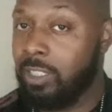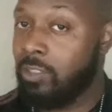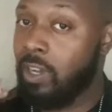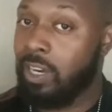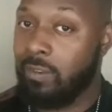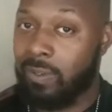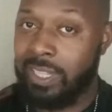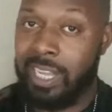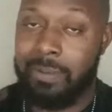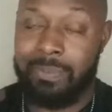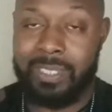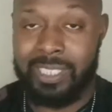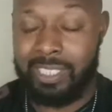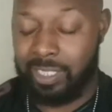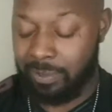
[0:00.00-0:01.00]
started with that
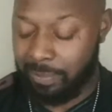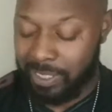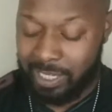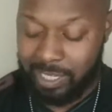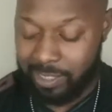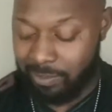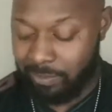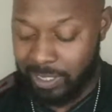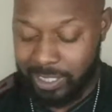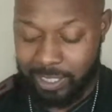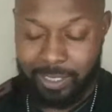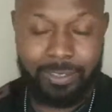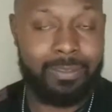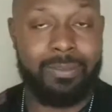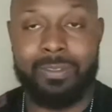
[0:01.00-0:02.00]
position because we
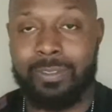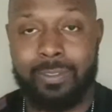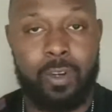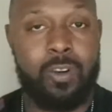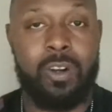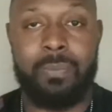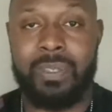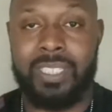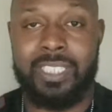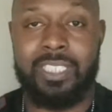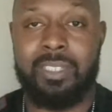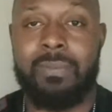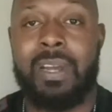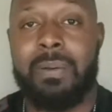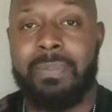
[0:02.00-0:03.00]
just go on
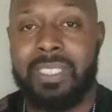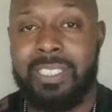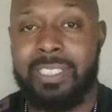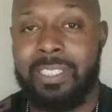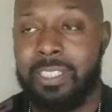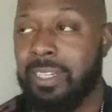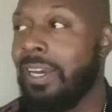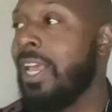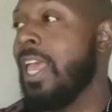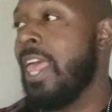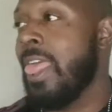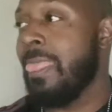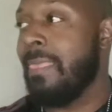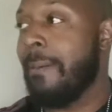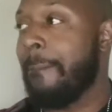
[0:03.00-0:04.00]
position by position.
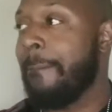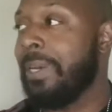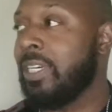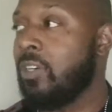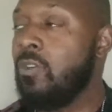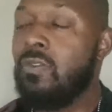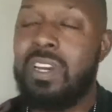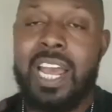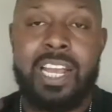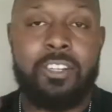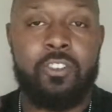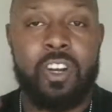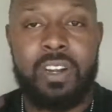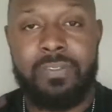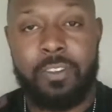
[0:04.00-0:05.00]
Do
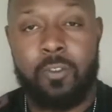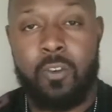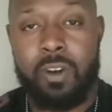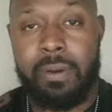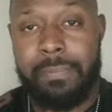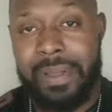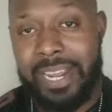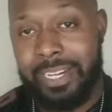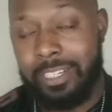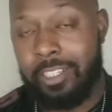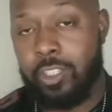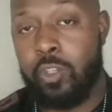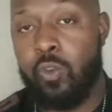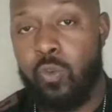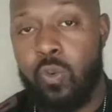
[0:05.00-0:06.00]
not draft a quarterback
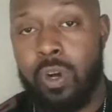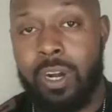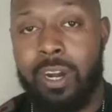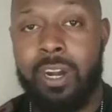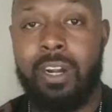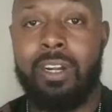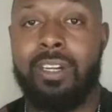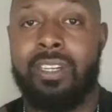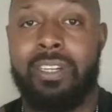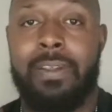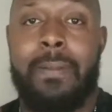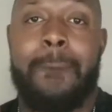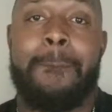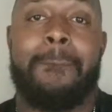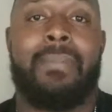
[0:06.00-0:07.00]
too early.
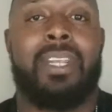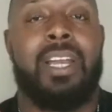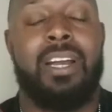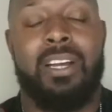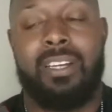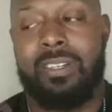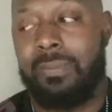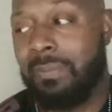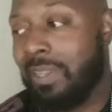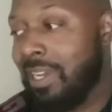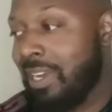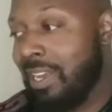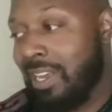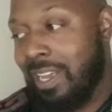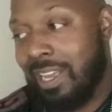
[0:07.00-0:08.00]
I
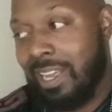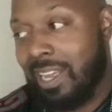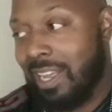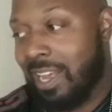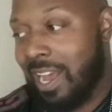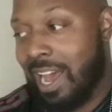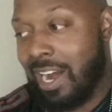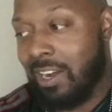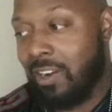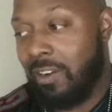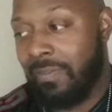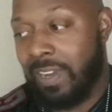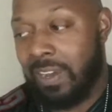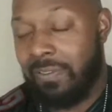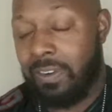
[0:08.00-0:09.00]
don't know
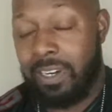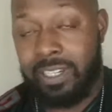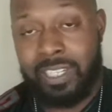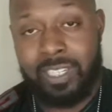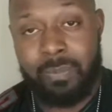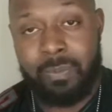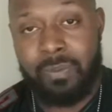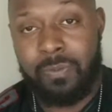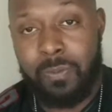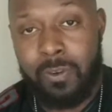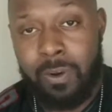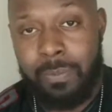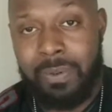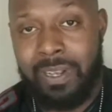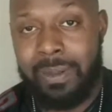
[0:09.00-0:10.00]
if y'all have heard this
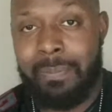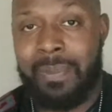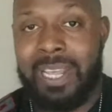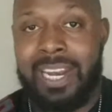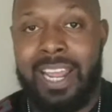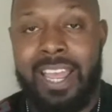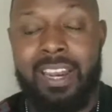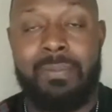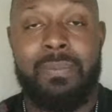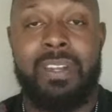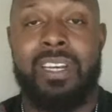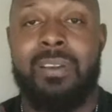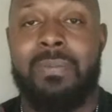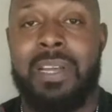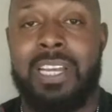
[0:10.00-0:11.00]
before, but man, I had a
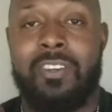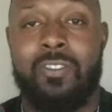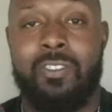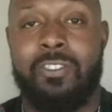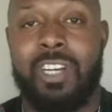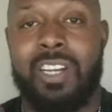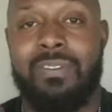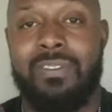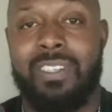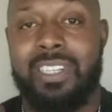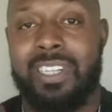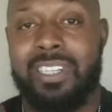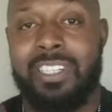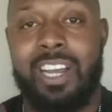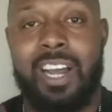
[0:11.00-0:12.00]
buddy of mine who
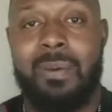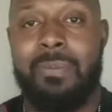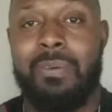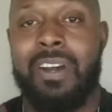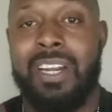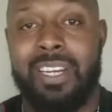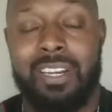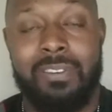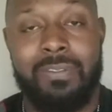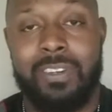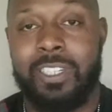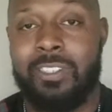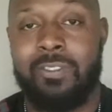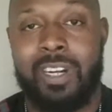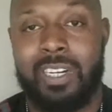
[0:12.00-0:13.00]
drafted Tom Brady in the
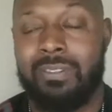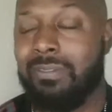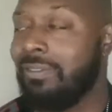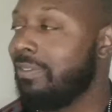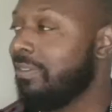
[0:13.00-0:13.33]
first round.